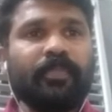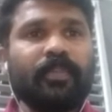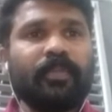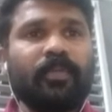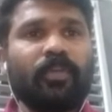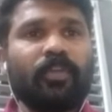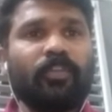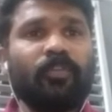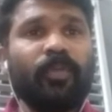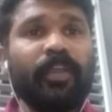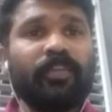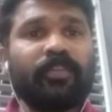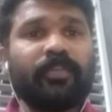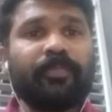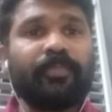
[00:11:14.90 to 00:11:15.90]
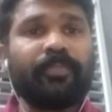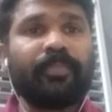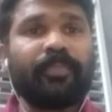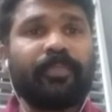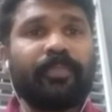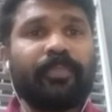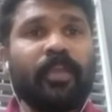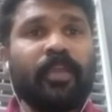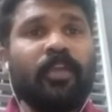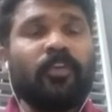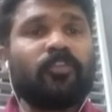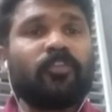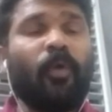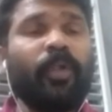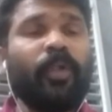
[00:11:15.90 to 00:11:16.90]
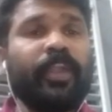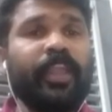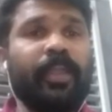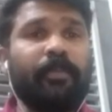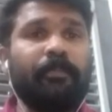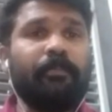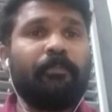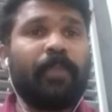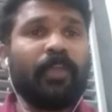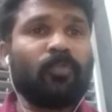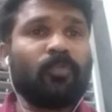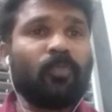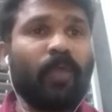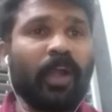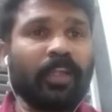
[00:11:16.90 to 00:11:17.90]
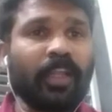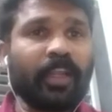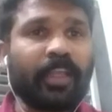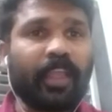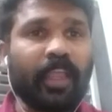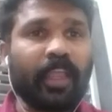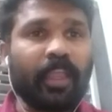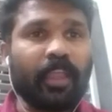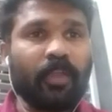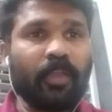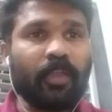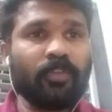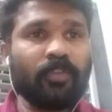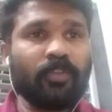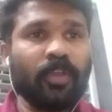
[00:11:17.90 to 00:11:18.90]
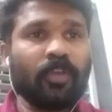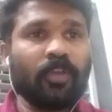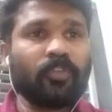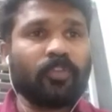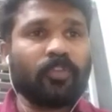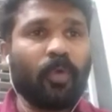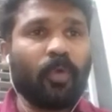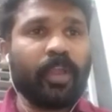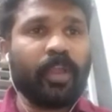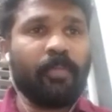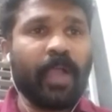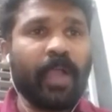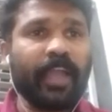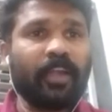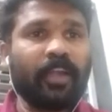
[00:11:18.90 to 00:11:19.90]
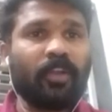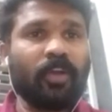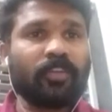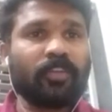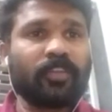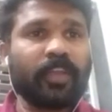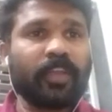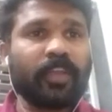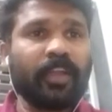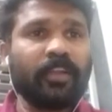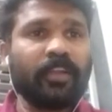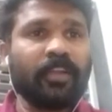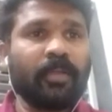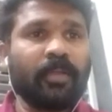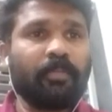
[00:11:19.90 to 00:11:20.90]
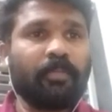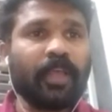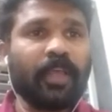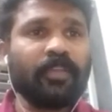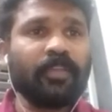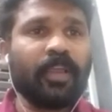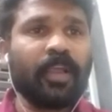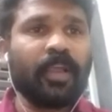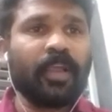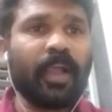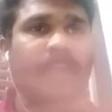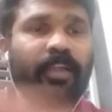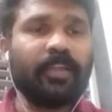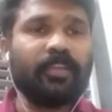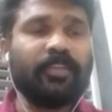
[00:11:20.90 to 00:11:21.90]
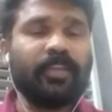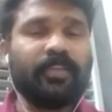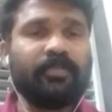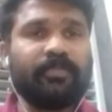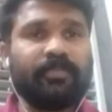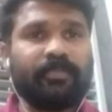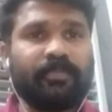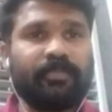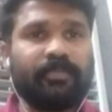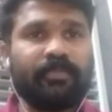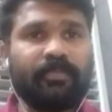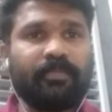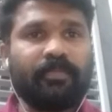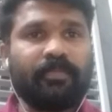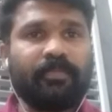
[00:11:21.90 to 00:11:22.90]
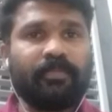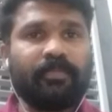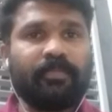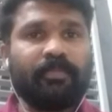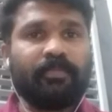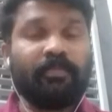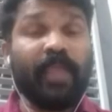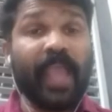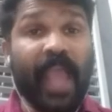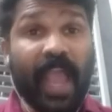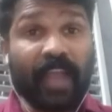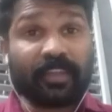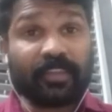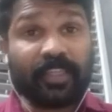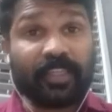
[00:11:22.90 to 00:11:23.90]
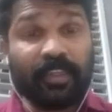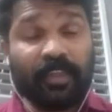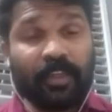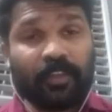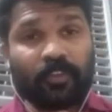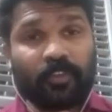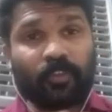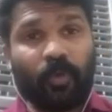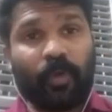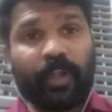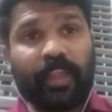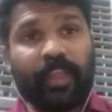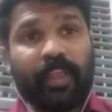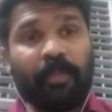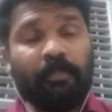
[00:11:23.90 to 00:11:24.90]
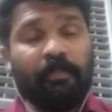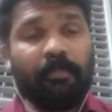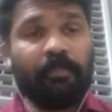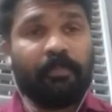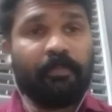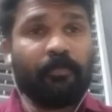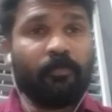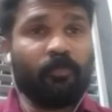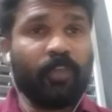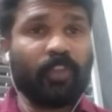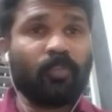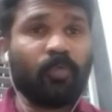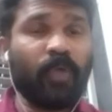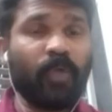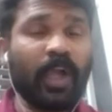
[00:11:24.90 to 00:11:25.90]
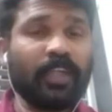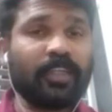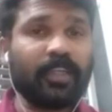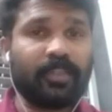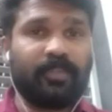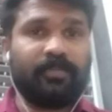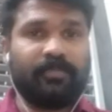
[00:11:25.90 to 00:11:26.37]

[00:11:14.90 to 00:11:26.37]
Okay, students, sodium plus water gives sodium hydroxide plus hydrogen. By acting sodium with water,